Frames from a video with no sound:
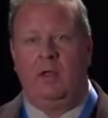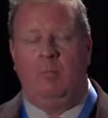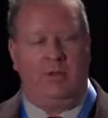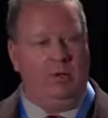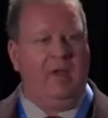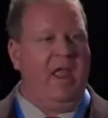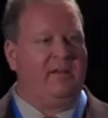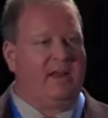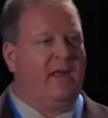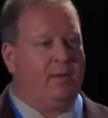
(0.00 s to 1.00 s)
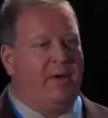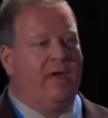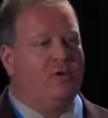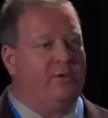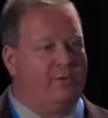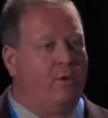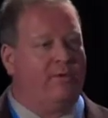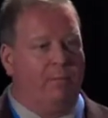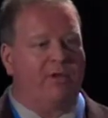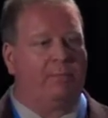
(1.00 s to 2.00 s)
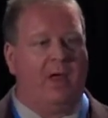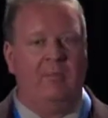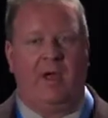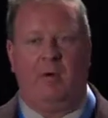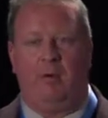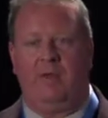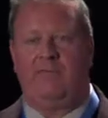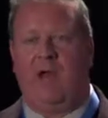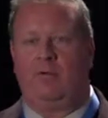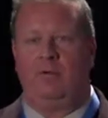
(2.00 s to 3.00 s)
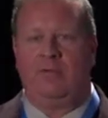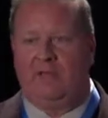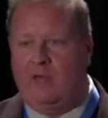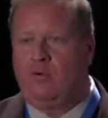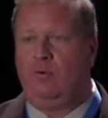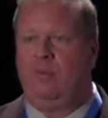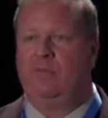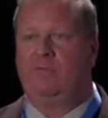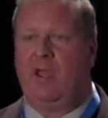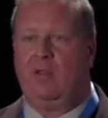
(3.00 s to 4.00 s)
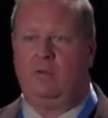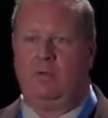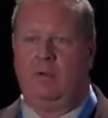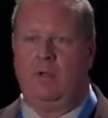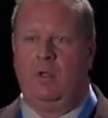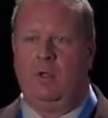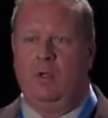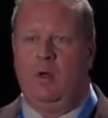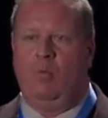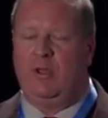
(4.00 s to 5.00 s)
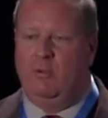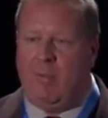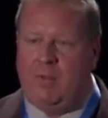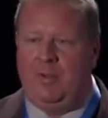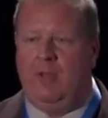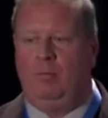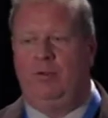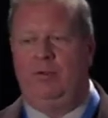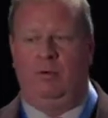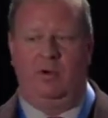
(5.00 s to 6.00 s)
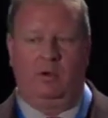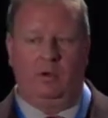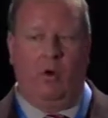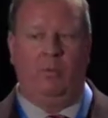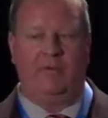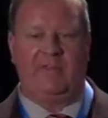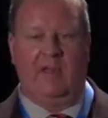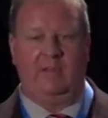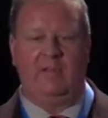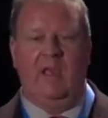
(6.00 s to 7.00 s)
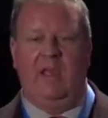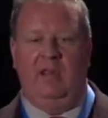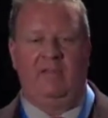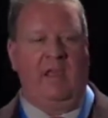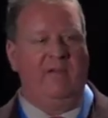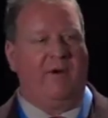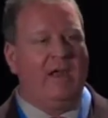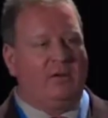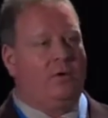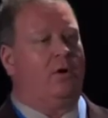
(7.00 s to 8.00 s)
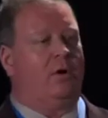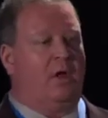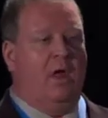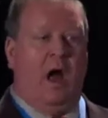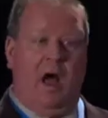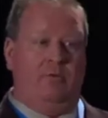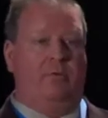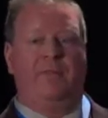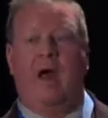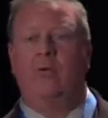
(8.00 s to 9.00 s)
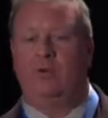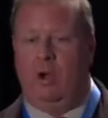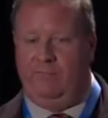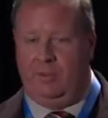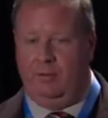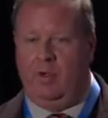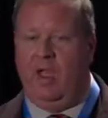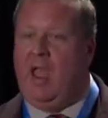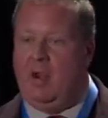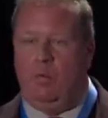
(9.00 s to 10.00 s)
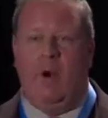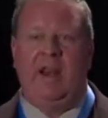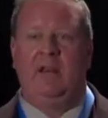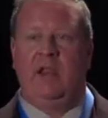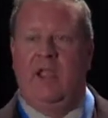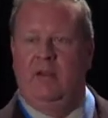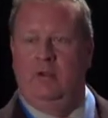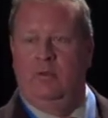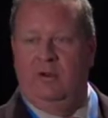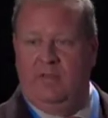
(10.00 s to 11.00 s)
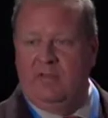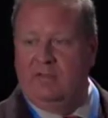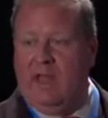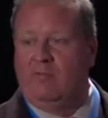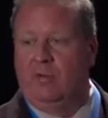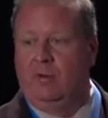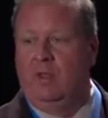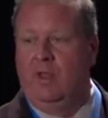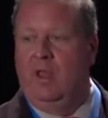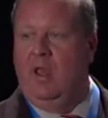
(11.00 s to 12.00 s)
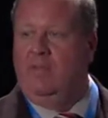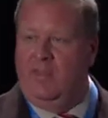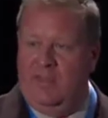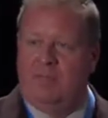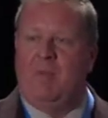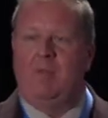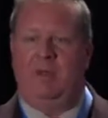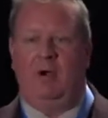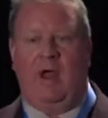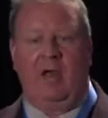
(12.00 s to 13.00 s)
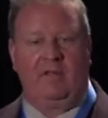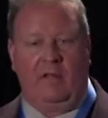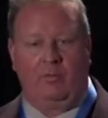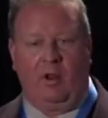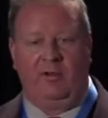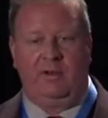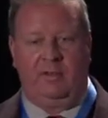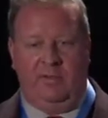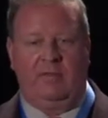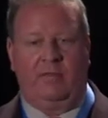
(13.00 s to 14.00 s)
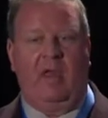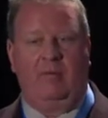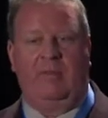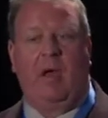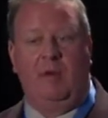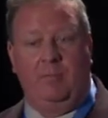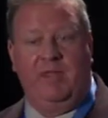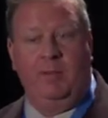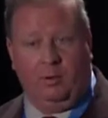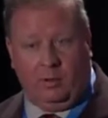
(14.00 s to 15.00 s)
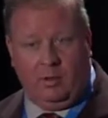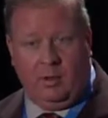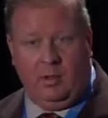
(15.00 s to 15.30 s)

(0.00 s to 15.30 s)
but you can't take a patient's dose, multiply it by a risk factor, and say that's your risk of cancer. What you might be able to do in a global sense is say, if I took 100,000 of you and irradiated you to this level, then this might be your excess relative, this is how many people